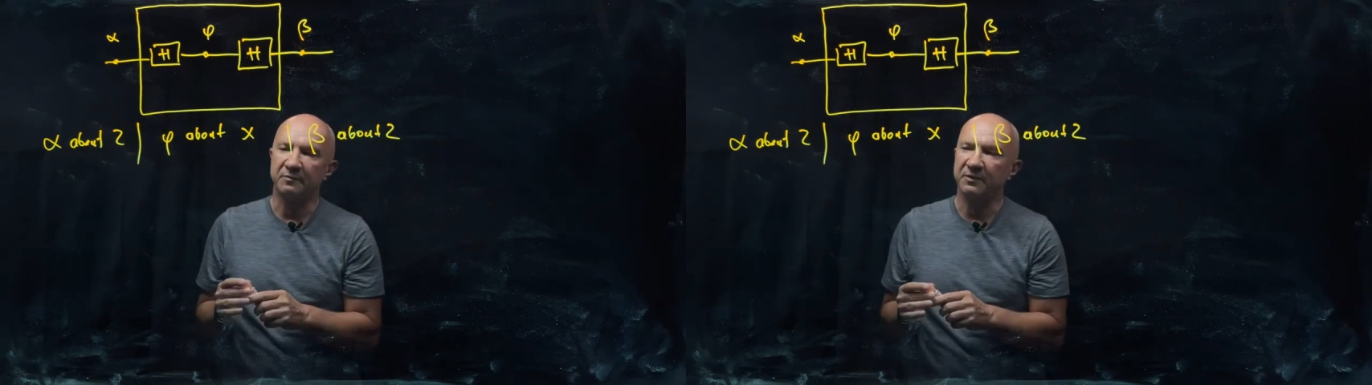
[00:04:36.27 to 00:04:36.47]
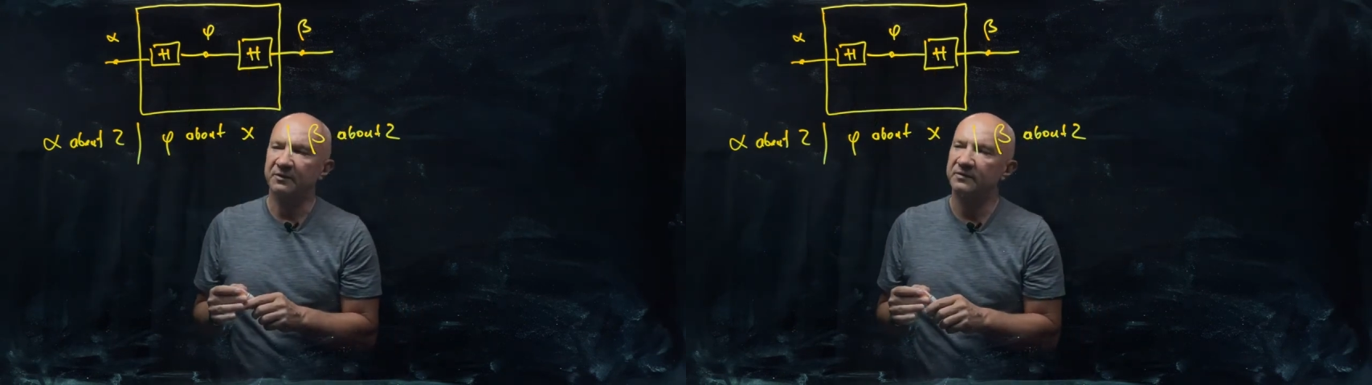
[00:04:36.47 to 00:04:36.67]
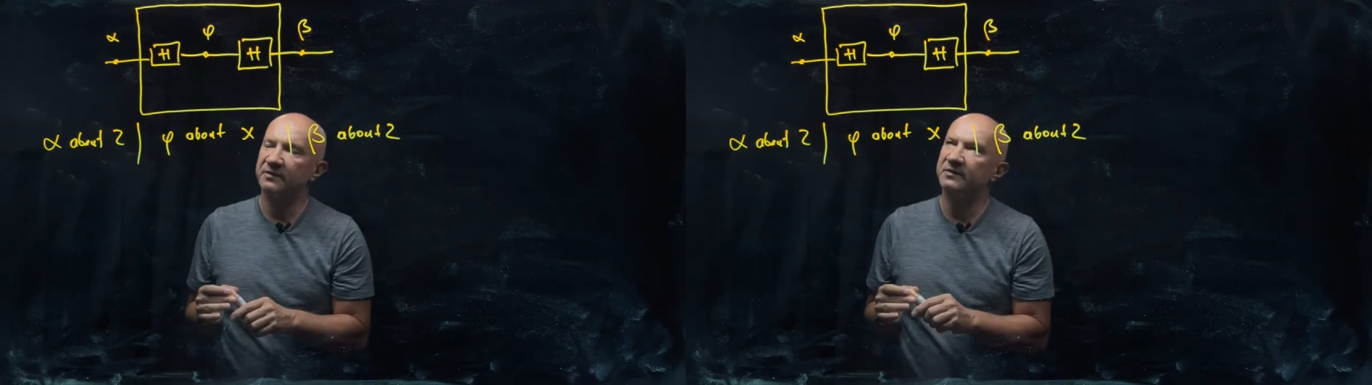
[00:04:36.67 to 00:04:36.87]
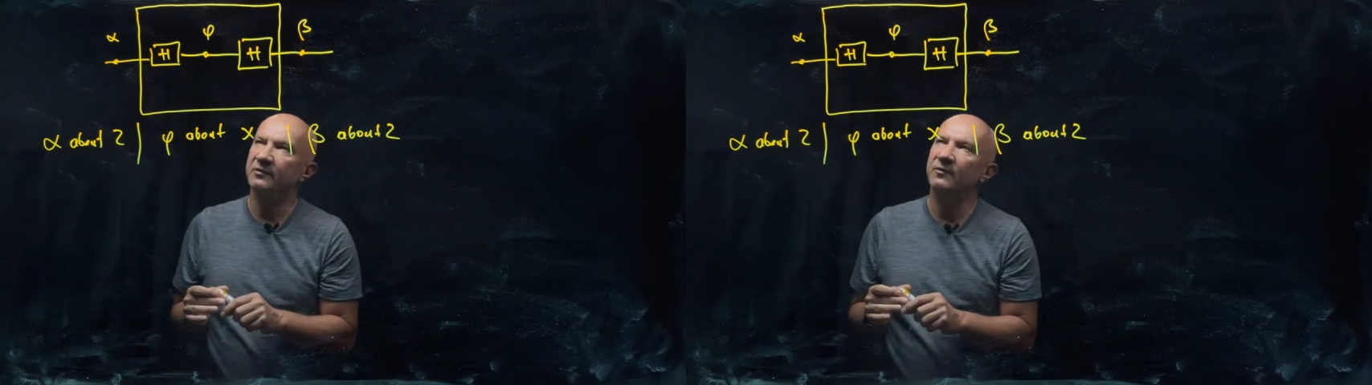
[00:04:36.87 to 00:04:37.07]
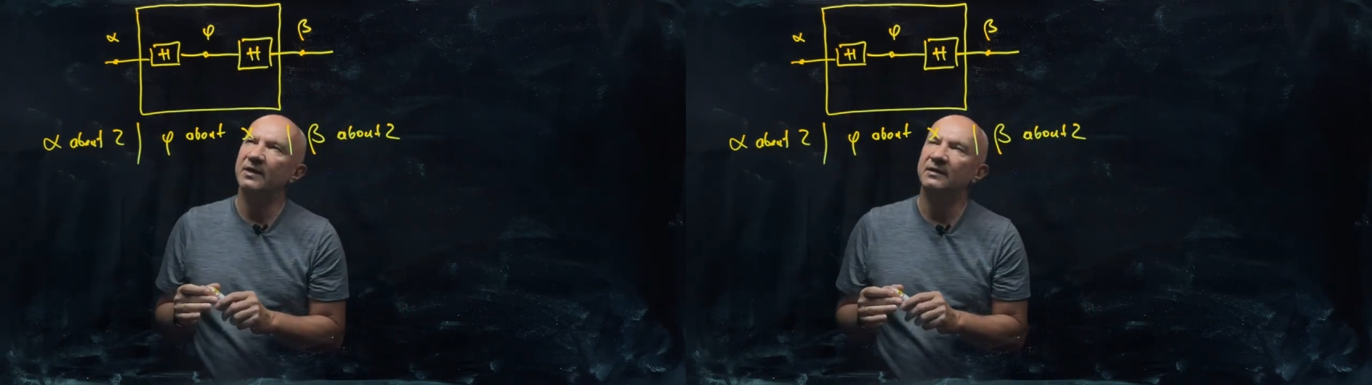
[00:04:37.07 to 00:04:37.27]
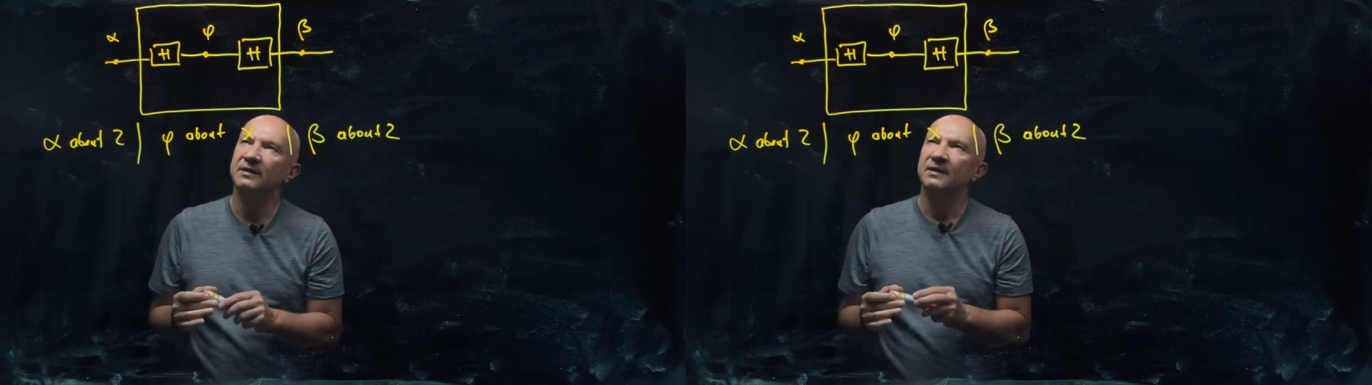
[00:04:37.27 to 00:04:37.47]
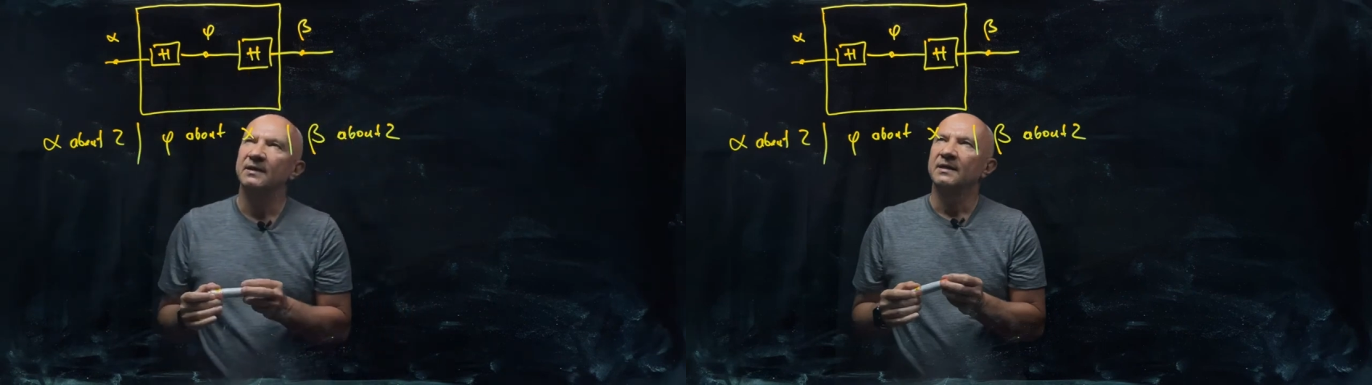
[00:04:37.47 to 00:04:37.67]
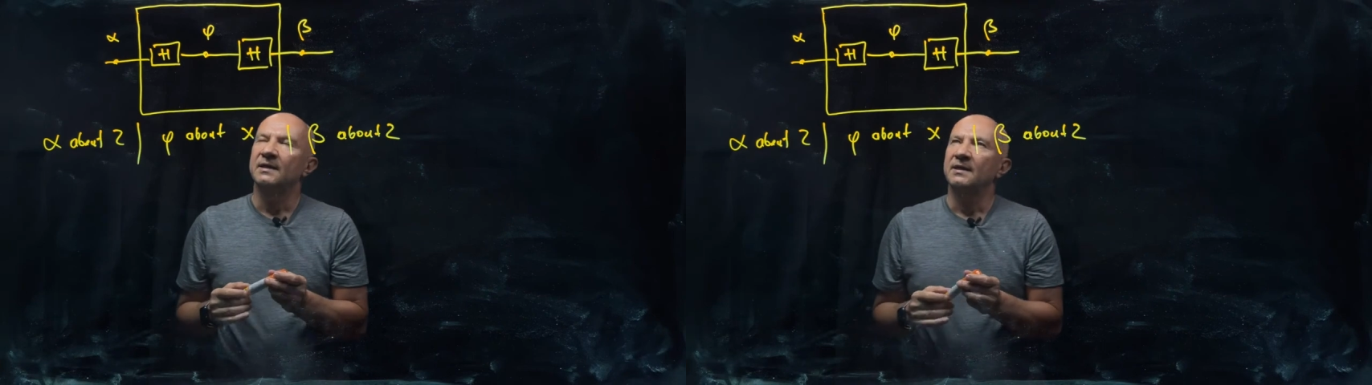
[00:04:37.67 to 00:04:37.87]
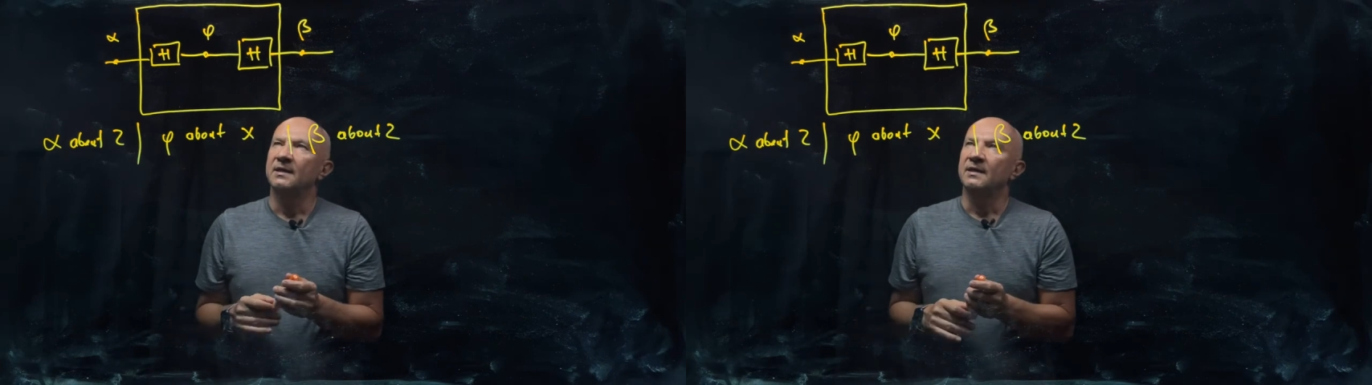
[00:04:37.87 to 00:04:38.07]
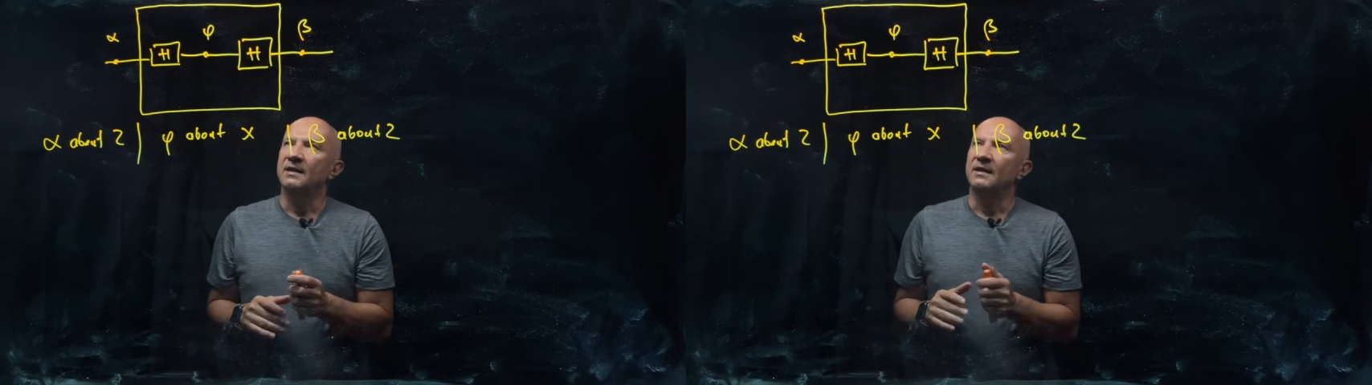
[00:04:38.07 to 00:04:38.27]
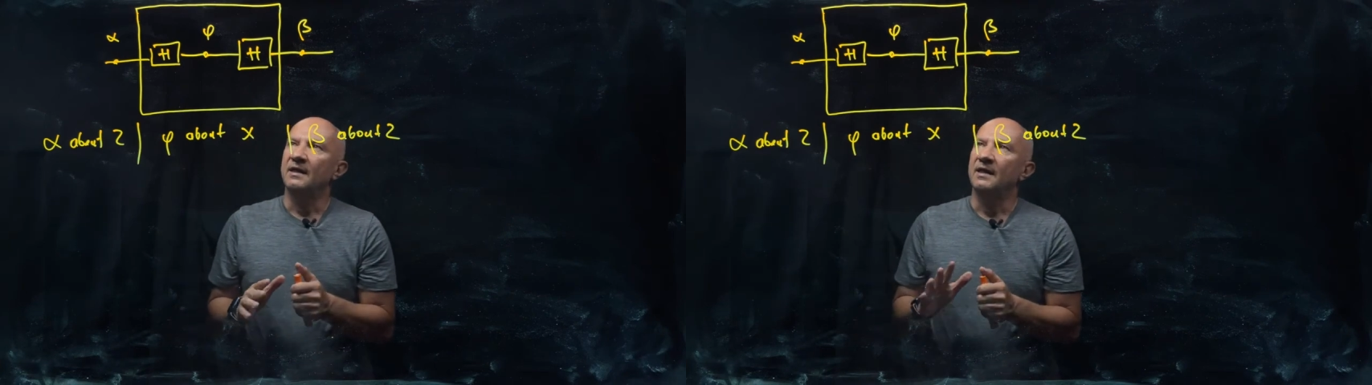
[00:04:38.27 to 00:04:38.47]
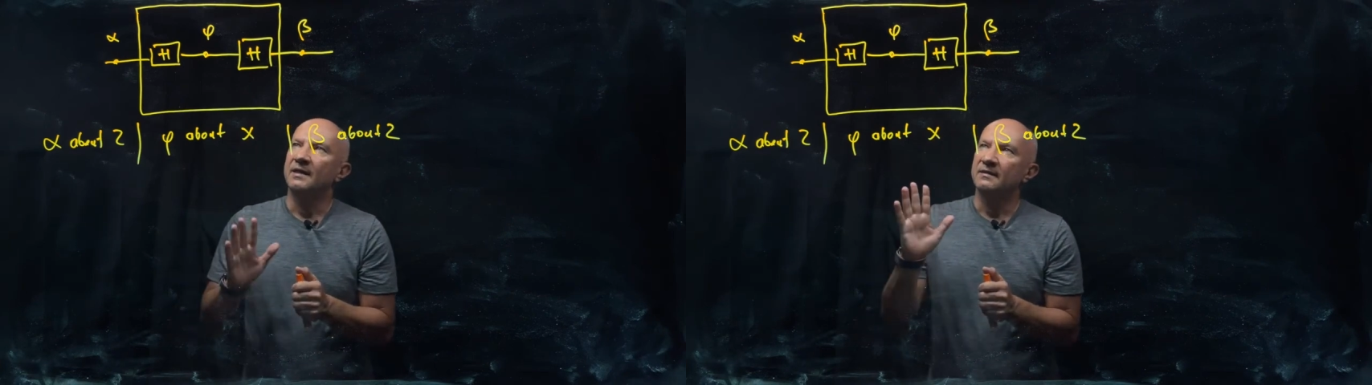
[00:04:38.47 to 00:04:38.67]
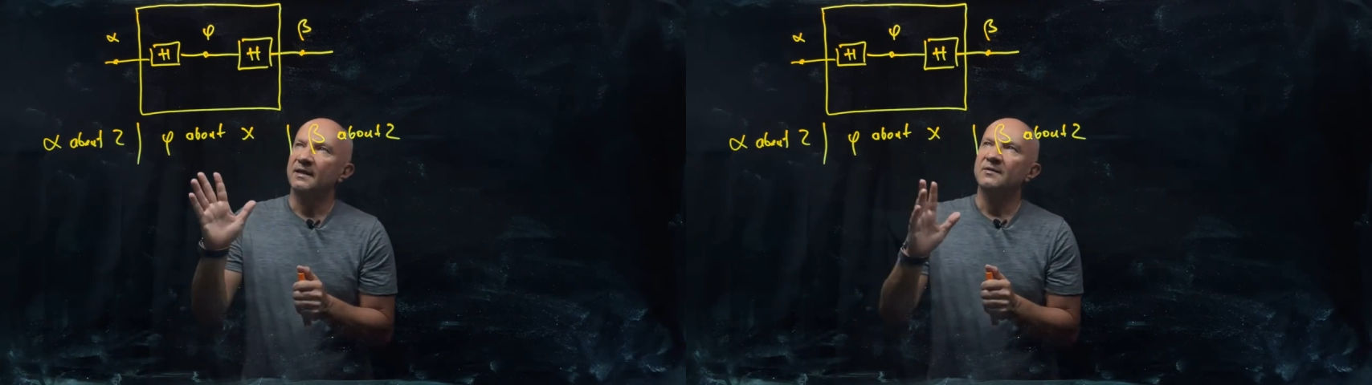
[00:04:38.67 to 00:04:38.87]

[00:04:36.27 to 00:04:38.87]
because they say, well, that